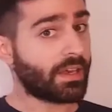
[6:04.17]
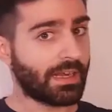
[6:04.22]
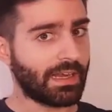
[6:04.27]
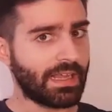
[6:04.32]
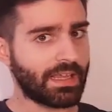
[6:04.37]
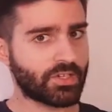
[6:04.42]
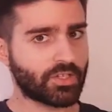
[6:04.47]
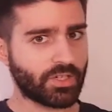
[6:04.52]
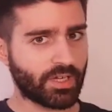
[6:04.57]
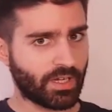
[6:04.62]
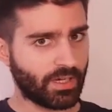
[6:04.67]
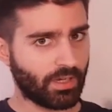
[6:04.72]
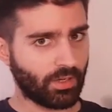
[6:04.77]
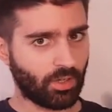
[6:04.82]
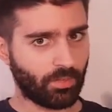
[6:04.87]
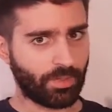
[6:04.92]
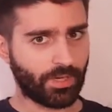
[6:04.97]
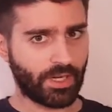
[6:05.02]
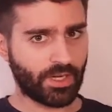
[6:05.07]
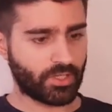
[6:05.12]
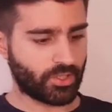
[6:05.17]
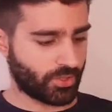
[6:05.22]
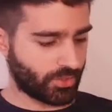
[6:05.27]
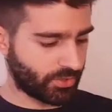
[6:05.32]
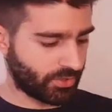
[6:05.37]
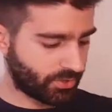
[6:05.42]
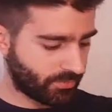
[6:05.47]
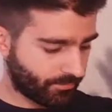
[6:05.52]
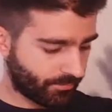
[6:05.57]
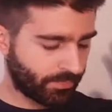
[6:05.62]
relational
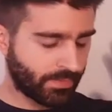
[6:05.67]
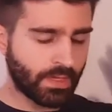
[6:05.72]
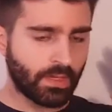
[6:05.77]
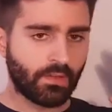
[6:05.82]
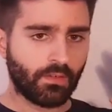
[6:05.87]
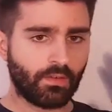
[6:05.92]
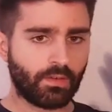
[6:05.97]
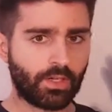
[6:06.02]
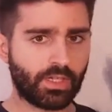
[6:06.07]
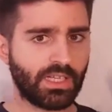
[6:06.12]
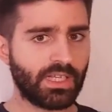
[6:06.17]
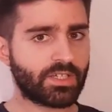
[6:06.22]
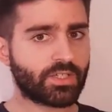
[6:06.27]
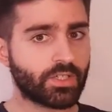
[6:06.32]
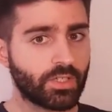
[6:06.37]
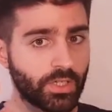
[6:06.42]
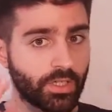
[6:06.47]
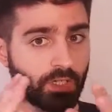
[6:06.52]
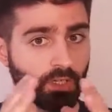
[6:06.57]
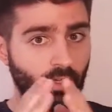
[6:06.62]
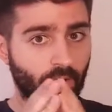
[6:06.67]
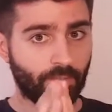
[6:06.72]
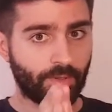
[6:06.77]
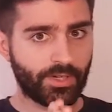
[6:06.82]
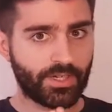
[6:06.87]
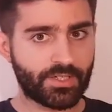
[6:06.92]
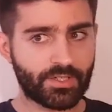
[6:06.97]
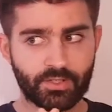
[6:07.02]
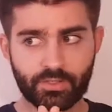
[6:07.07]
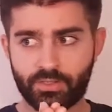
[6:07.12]
operations. Relational
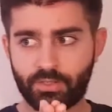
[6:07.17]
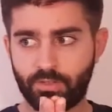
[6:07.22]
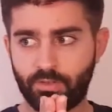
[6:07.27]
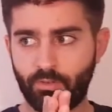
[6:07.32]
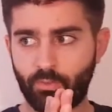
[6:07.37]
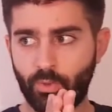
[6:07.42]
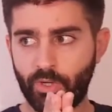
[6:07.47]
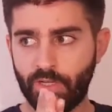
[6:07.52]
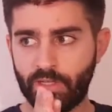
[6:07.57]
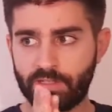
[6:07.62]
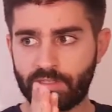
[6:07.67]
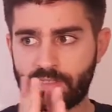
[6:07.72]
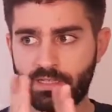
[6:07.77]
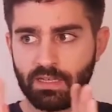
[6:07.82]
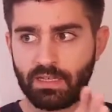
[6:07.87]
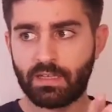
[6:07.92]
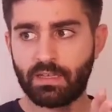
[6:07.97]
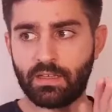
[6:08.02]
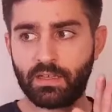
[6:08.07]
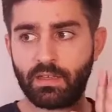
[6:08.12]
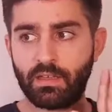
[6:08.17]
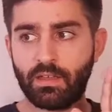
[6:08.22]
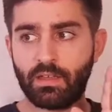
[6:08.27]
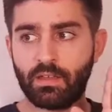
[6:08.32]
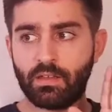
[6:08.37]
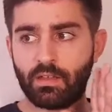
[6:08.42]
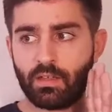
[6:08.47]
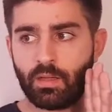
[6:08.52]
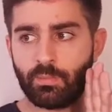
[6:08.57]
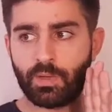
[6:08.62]
operations will check
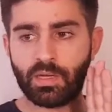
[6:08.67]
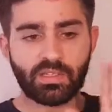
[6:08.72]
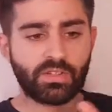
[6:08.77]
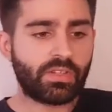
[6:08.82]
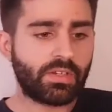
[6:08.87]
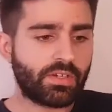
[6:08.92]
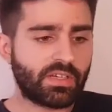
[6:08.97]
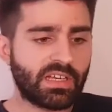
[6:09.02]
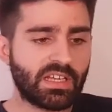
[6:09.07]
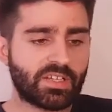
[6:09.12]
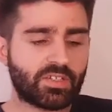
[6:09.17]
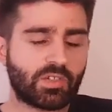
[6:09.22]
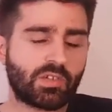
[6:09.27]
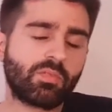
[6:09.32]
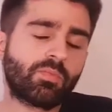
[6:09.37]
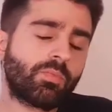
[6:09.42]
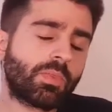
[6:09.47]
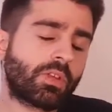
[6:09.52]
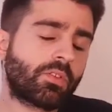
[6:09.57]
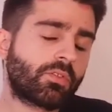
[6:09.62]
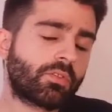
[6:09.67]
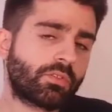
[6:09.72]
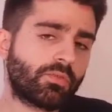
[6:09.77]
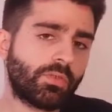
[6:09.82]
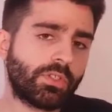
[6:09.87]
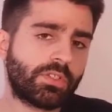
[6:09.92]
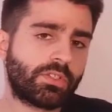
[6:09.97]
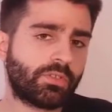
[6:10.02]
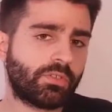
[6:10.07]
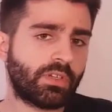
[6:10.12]
about the relation
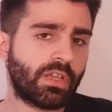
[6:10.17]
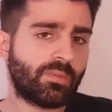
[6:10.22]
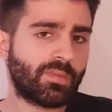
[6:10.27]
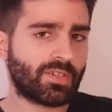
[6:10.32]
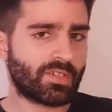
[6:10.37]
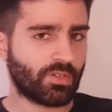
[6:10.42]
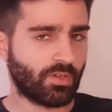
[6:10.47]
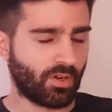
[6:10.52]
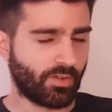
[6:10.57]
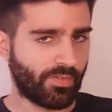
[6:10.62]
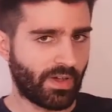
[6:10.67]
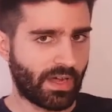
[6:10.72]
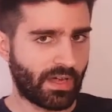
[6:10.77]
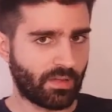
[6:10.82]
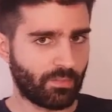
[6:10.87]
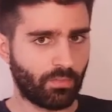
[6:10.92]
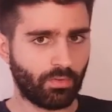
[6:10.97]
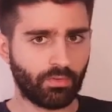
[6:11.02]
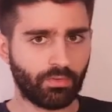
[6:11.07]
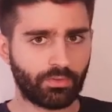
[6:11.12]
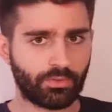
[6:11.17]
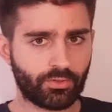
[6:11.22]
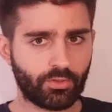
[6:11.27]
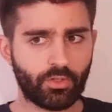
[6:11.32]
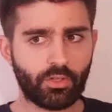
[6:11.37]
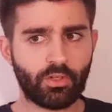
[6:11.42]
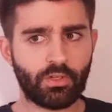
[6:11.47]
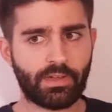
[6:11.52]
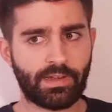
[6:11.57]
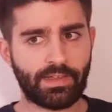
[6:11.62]
between two numbers or variables,
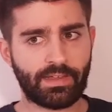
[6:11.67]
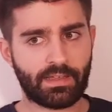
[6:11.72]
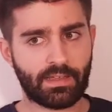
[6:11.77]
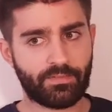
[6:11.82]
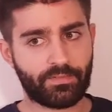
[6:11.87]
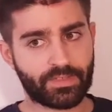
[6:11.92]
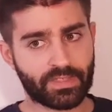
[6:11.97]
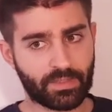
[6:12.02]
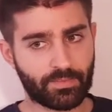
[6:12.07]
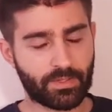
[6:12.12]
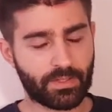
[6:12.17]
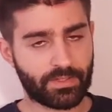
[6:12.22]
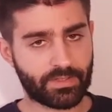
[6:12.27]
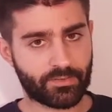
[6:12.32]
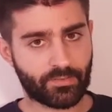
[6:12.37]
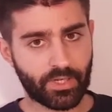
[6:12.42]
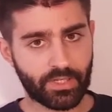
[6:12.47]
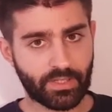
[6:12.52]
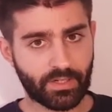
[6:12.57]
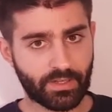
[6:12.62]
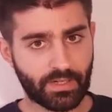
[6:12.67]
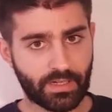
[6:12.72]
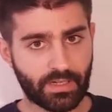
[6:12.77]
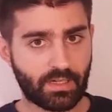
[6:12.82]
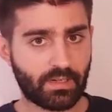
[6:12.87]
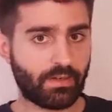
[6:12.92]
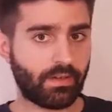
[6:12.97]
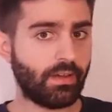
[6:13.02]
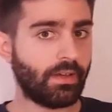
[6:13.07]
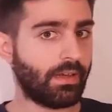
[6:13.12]
like if something is greater
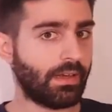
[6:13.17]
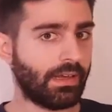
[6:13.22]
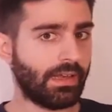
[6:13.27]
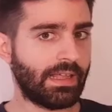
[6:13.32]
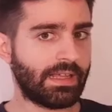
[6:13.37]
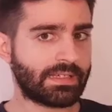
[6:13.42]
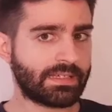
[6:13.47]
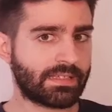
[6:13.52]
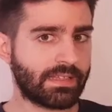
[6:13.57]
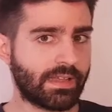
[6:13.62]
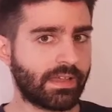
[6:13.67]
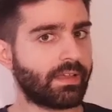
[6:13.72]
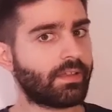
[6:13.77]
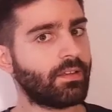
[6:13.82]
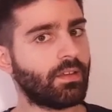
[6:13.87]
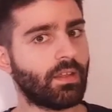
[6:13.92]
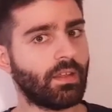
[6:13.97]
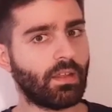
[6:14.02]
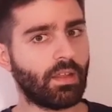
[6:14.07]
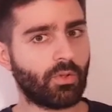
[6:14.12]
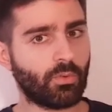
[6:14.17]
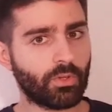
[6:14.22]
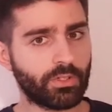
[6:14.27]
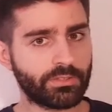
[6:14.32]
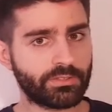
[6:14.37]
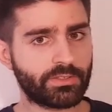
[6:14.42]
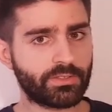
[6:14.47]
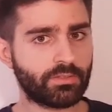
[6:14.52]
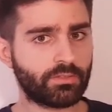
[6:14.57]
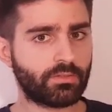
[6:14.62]
than, less than,
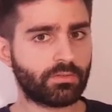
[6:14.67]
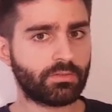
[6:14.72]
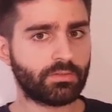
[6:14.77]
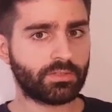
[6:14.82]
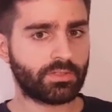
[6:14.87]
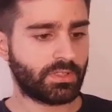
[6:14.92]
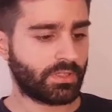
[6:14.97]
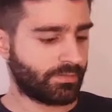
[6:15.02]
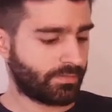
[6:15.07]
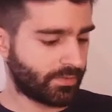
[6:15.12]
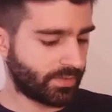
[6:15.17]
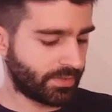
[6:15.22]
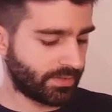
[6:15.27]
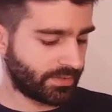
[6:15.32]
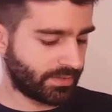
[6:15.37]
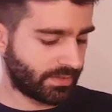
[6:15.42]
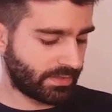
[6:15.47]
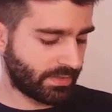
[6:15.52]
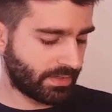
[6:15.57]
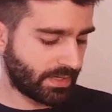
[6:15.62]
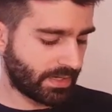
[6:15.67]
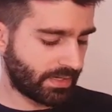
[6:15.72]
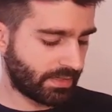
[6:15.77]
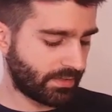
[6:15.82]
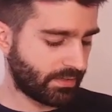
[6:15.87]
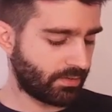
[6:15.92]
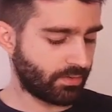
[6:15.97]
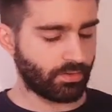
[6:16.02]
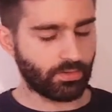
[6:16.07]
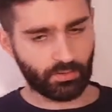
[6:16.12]
equal to, different
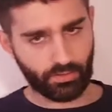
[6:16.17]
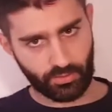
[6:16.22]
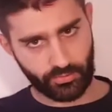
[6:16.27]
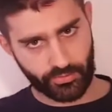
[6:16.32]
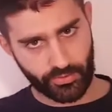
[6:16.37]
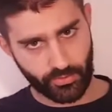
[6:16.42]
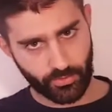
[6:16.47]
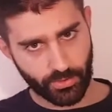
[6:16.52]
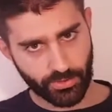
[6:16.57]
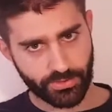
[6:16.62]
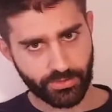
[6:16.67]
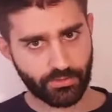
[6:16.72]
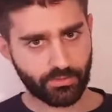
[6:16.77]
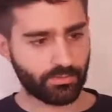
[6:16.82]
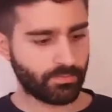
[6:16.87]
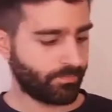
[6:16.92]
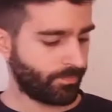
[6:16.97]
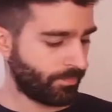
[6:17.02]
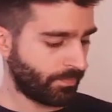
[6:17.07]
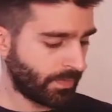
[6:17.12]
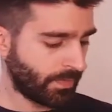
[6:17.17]
than, or not equal to.